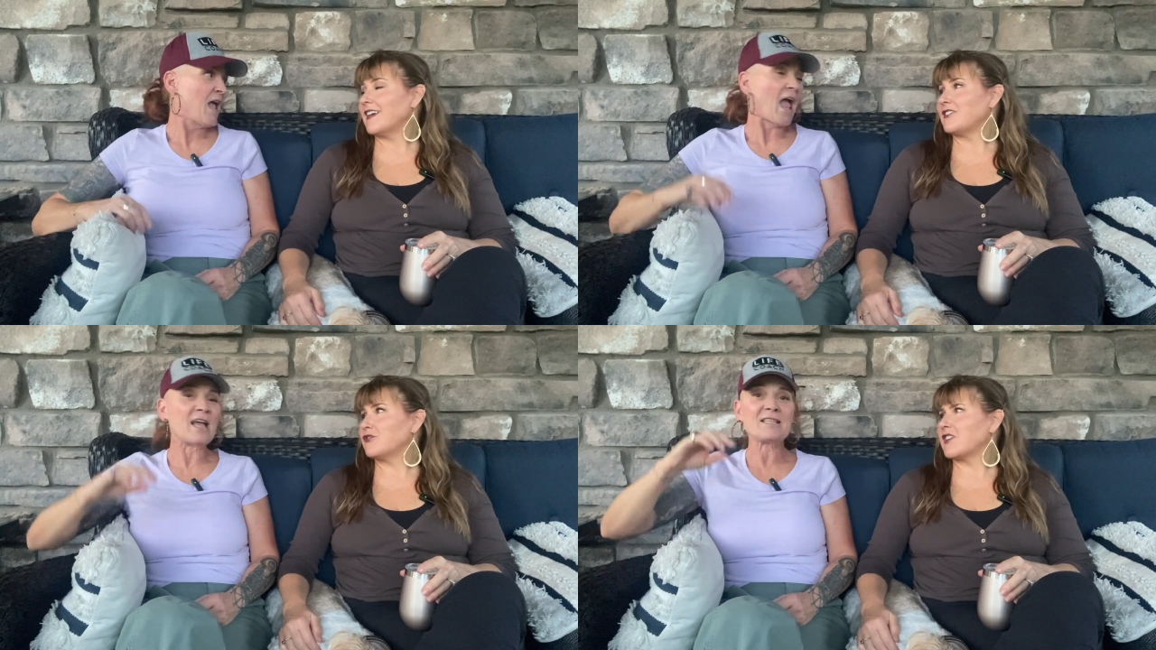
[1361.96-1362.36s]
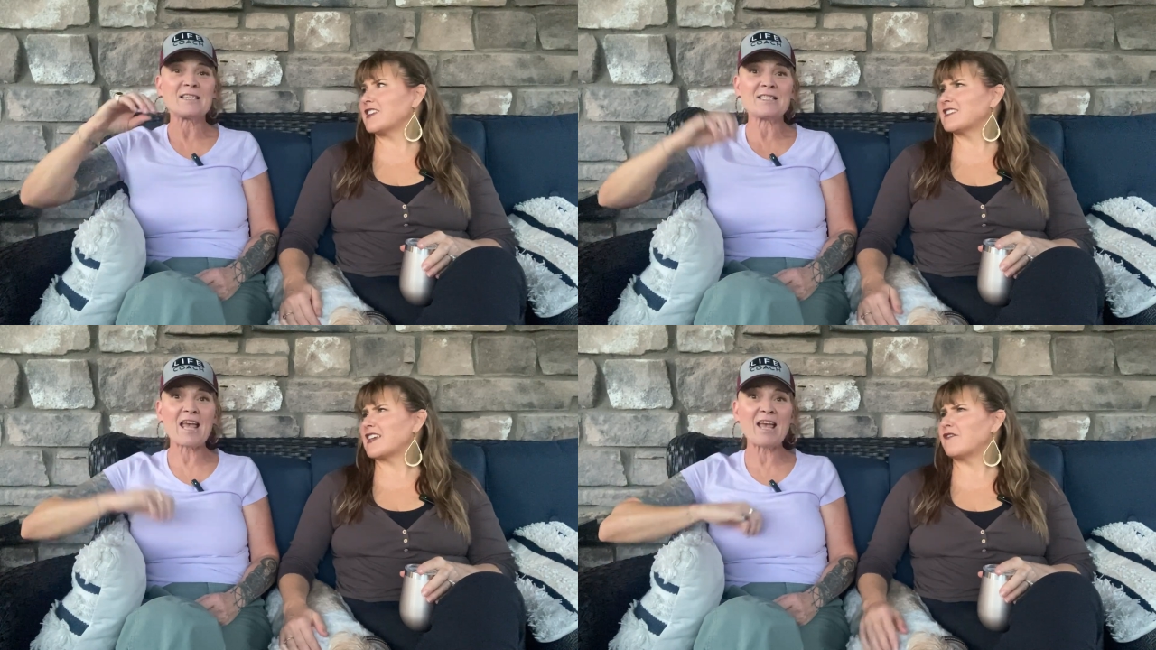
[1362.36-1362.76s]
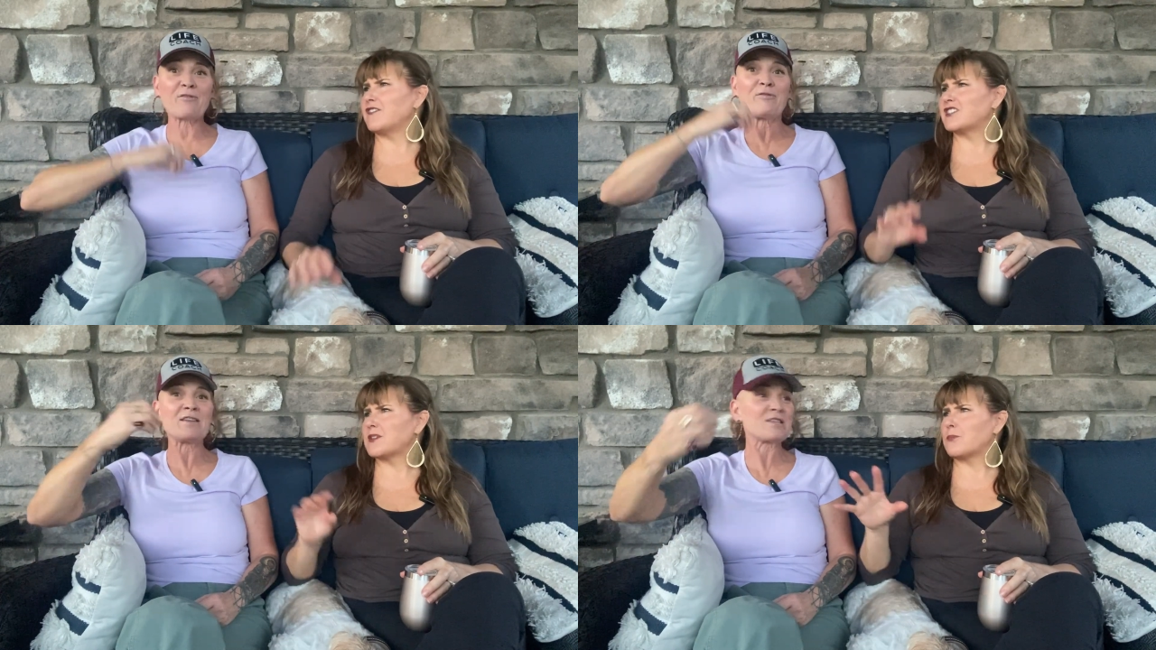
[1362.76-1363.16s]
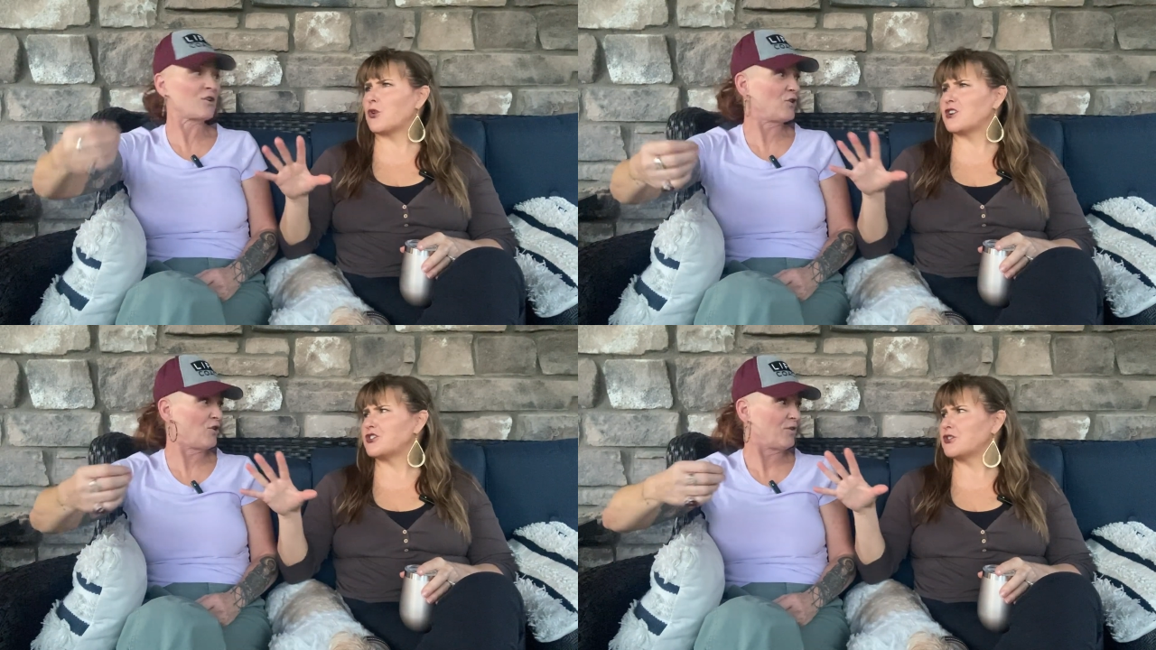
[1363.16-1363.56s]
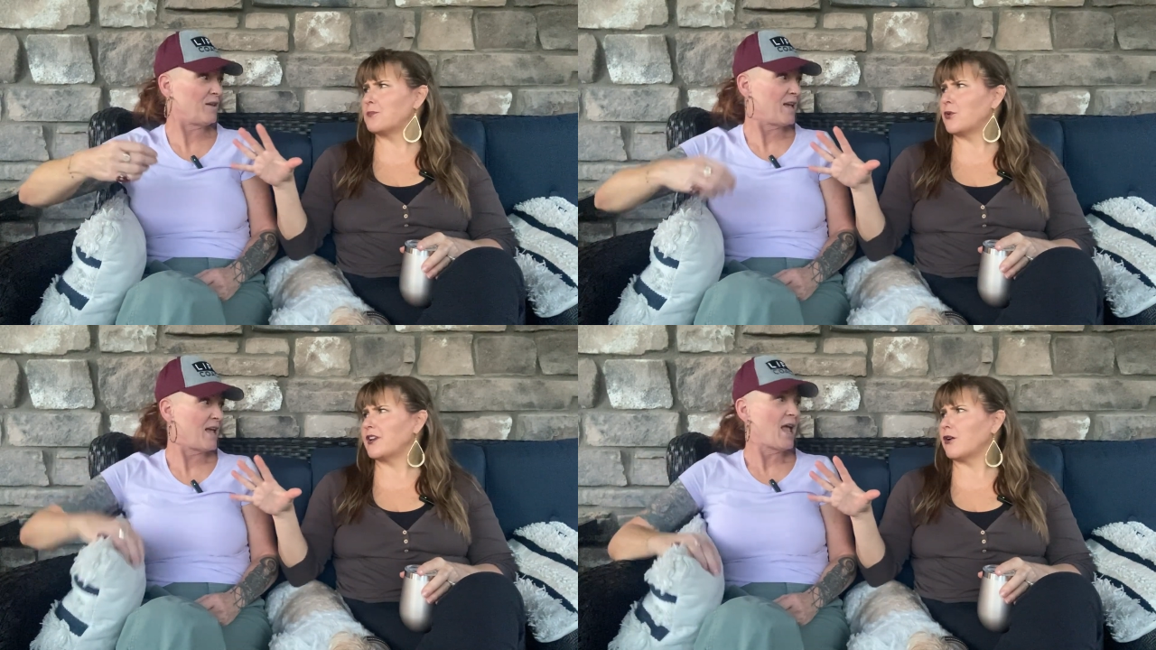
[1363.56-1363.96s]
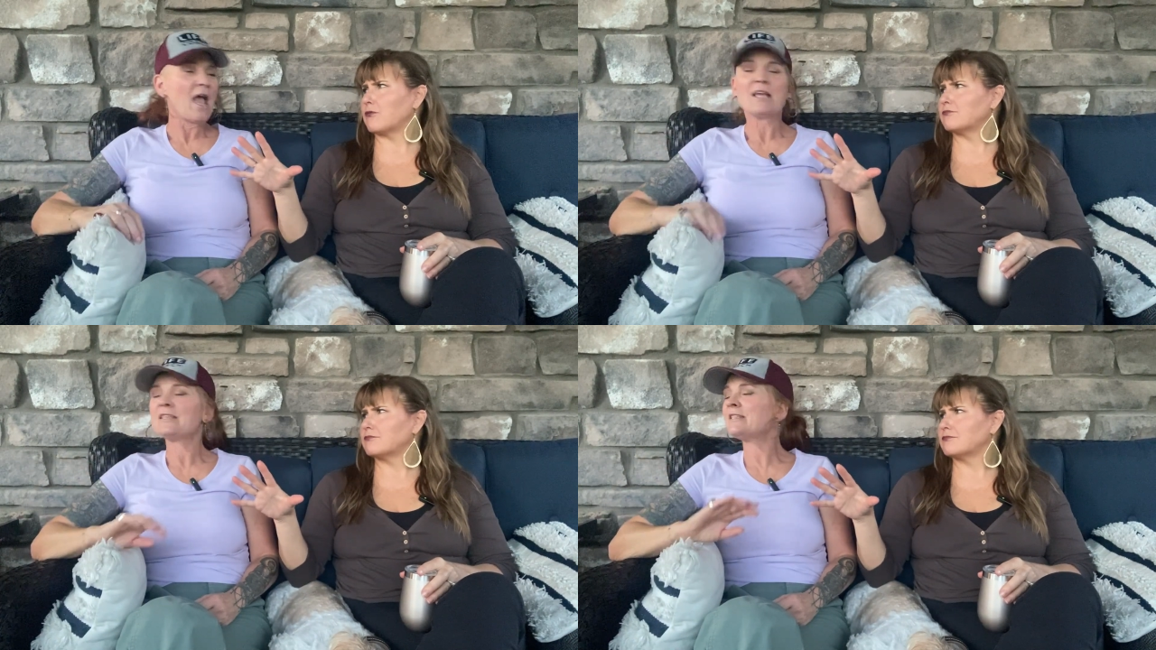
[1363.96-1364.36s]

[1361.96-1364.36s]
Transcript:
Speaker 1: Yeah, you, and to take vision physical 2.0